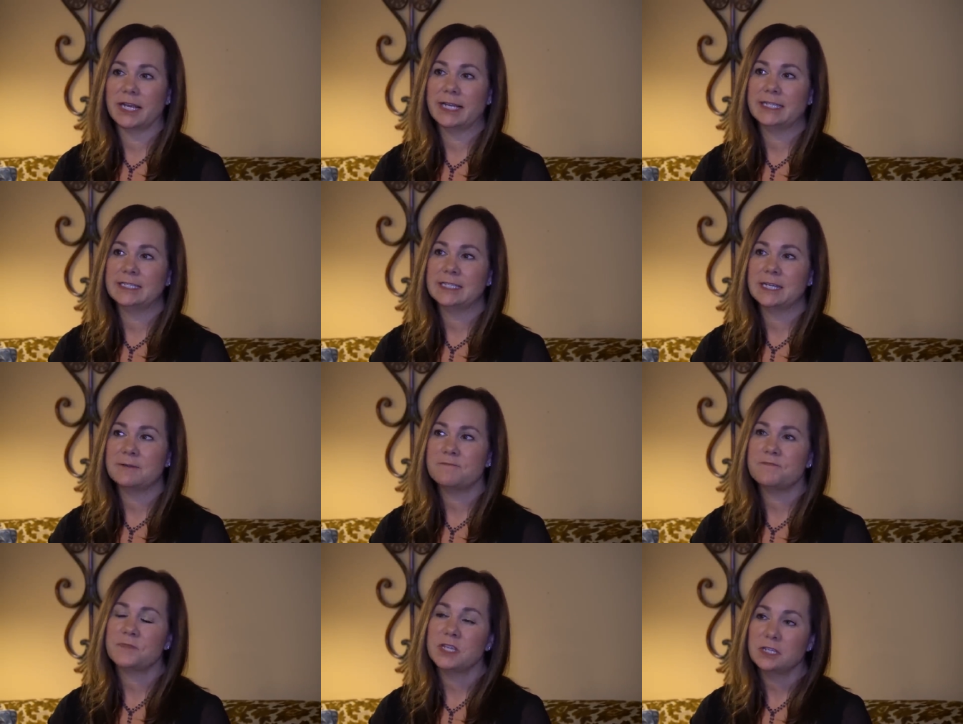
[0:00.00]
And,
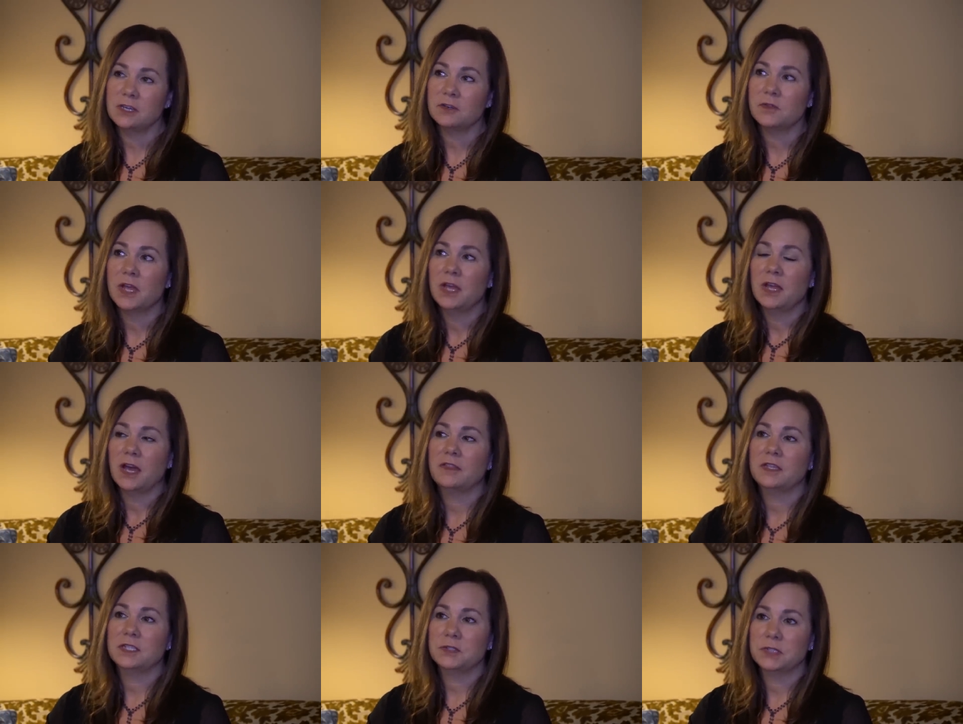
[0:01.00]
um, you know, I
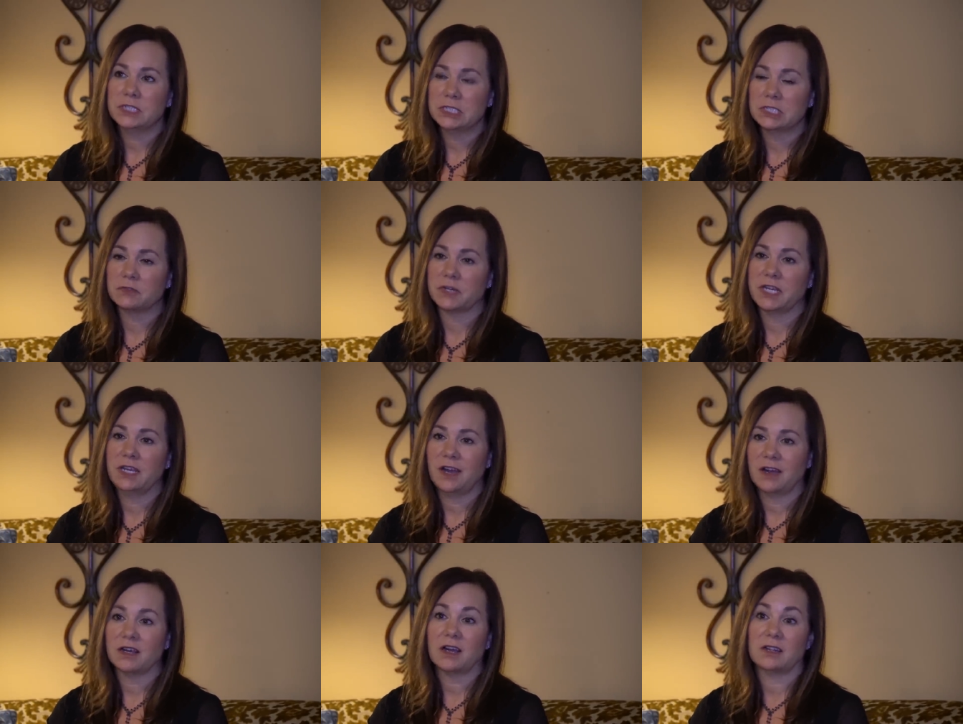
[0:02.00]
think to a degree,
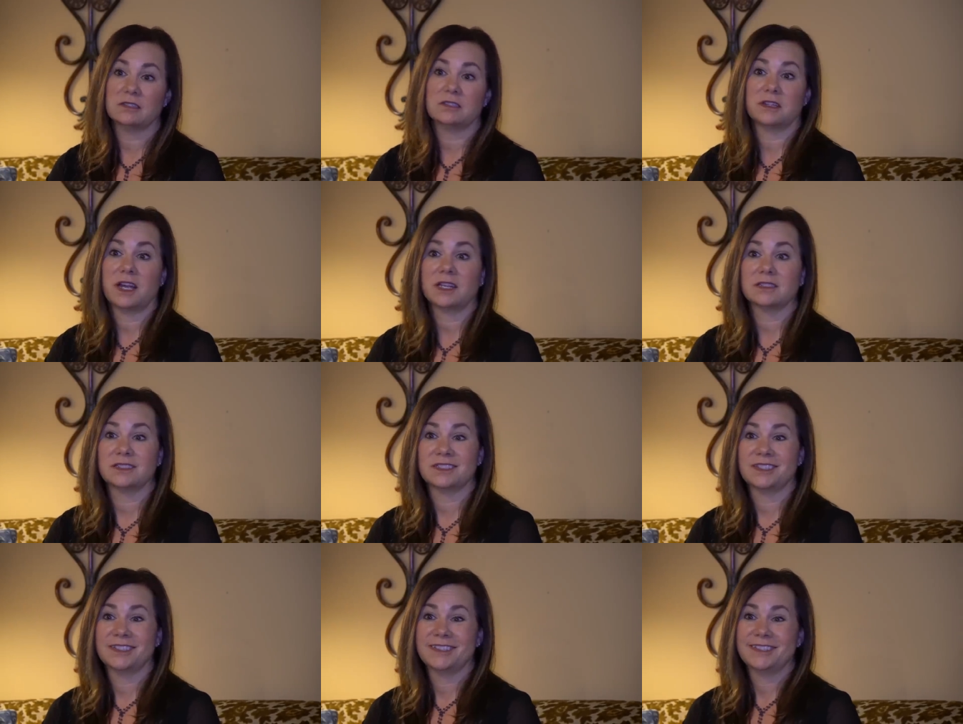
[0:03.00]
our contract
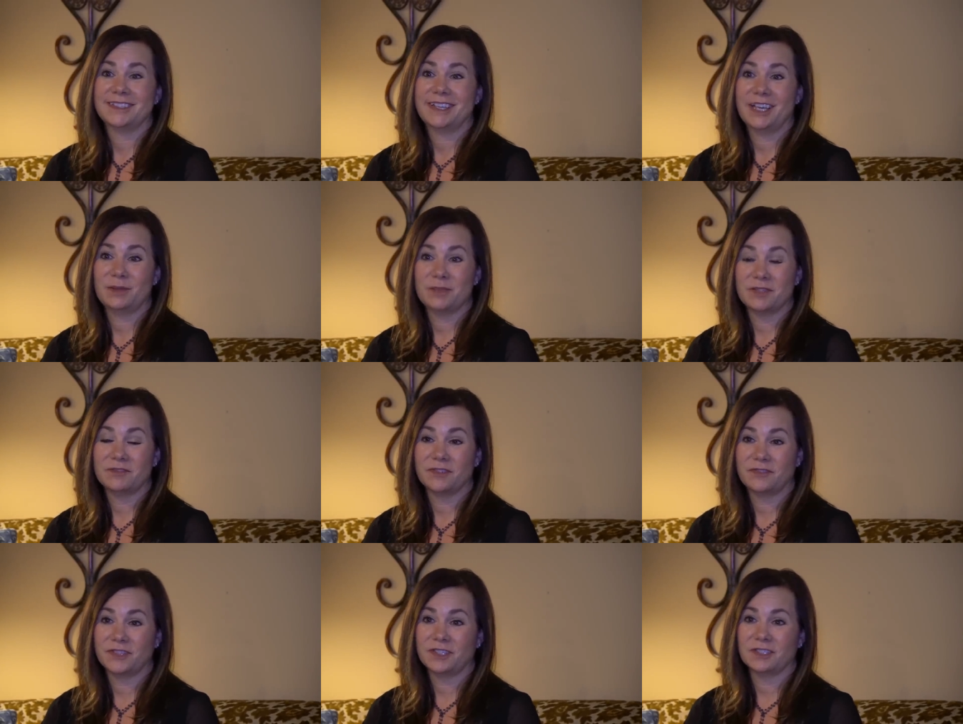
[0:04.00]
had been
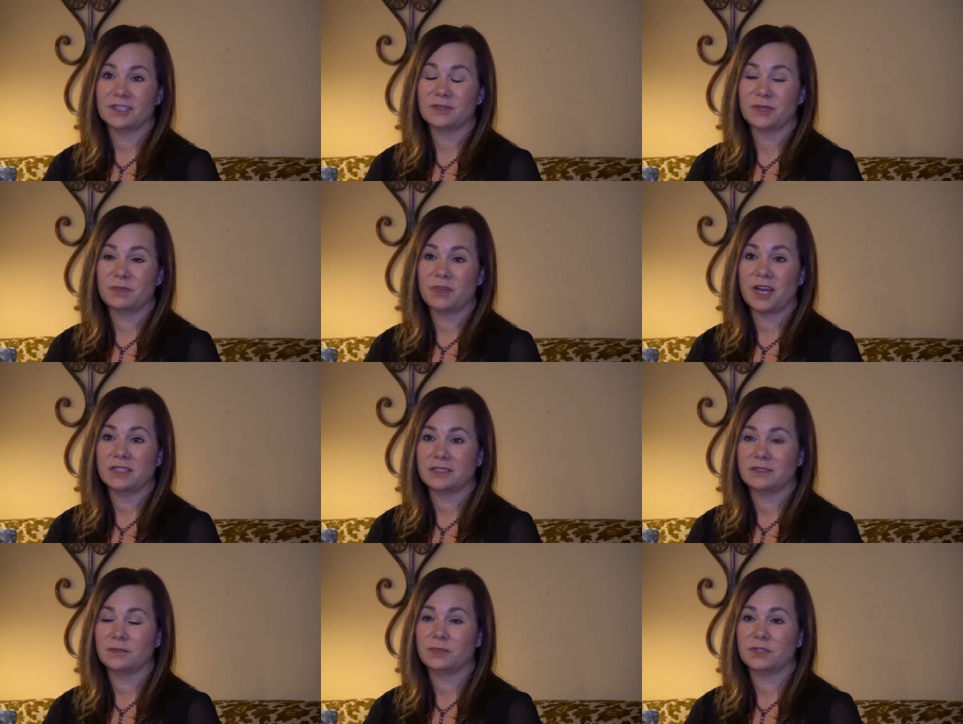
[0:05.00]
fulfilled. We brought
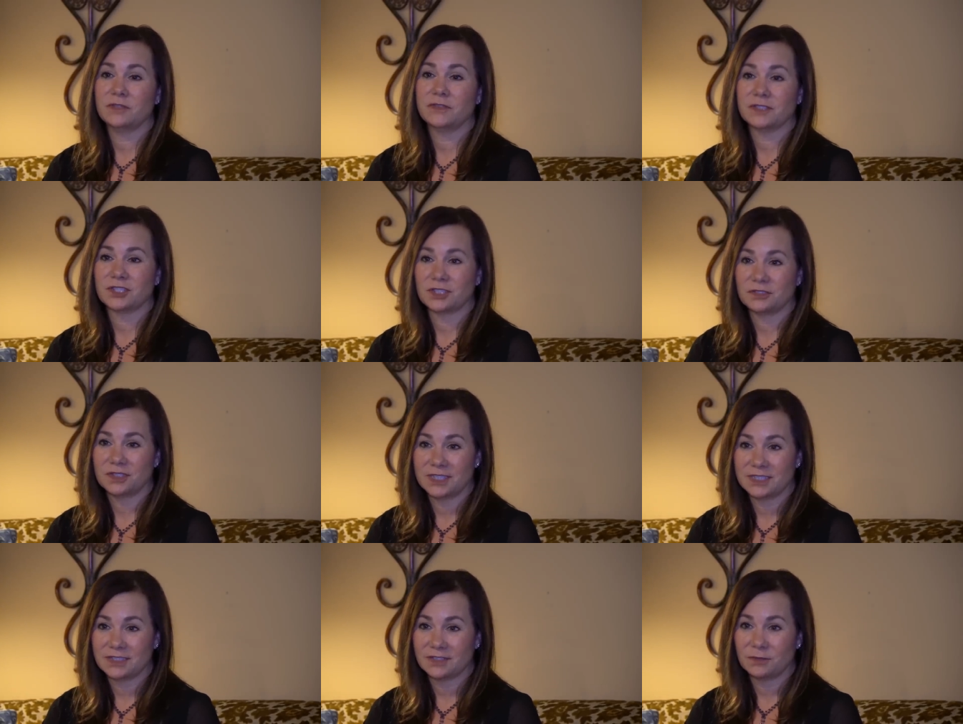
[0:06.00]
two beautiful children
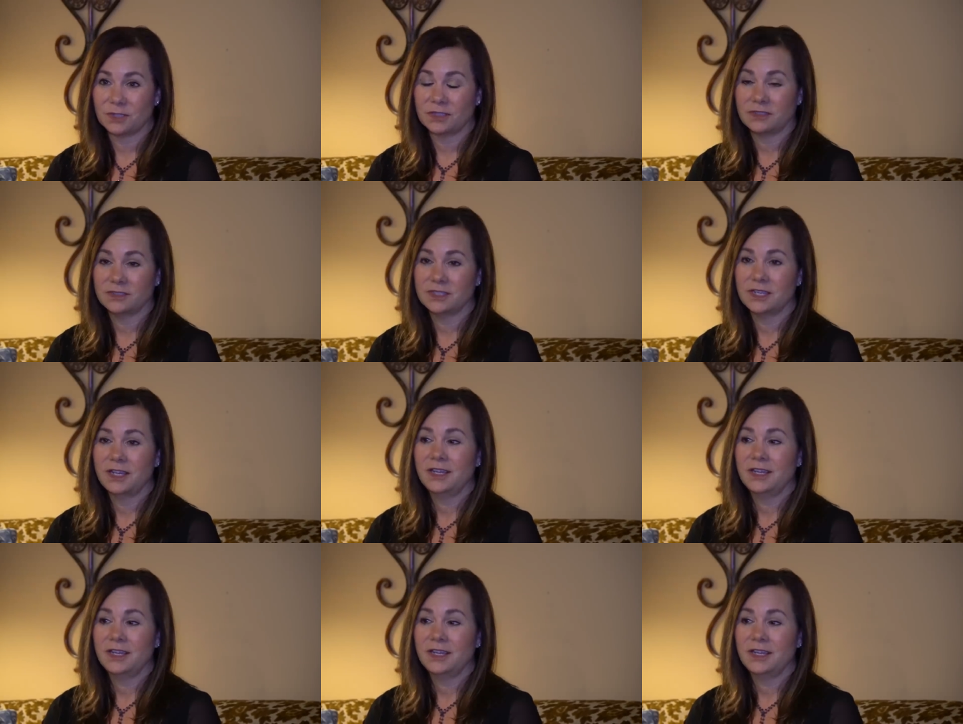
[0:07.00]
into the world.